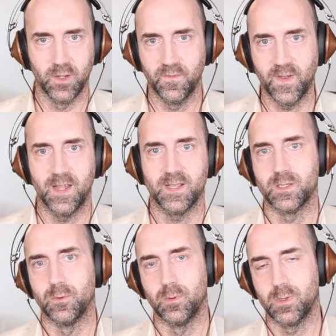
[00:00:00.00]
fats
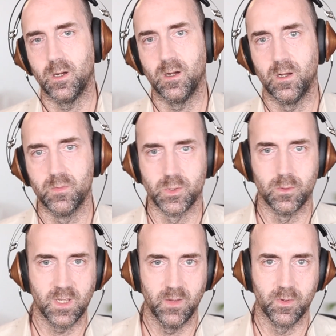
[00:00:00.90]
or carbs
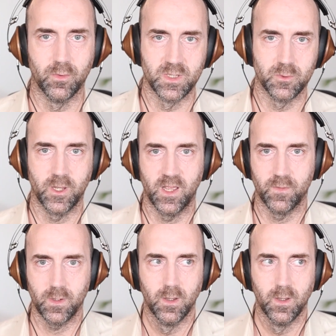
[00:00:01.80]
or chemicals or whatever,